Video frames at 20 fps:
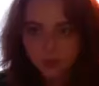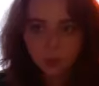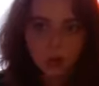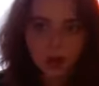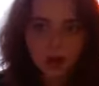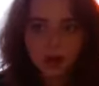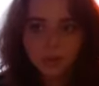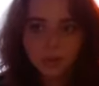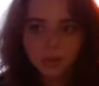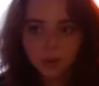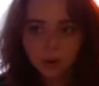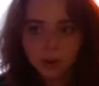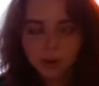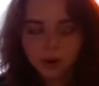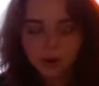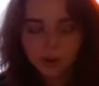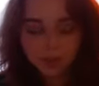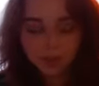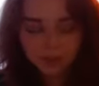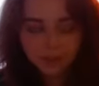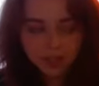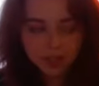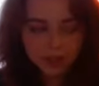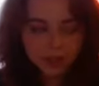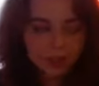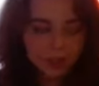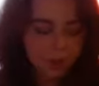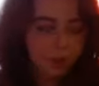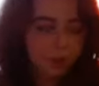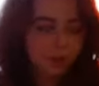Wyatt Boyer.
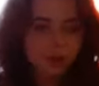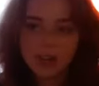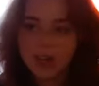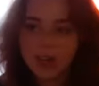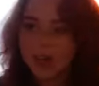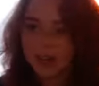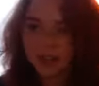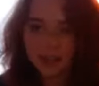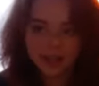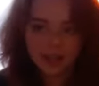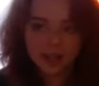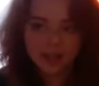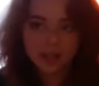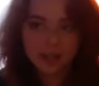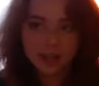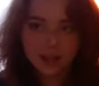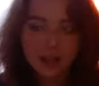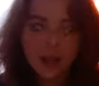He's super talented.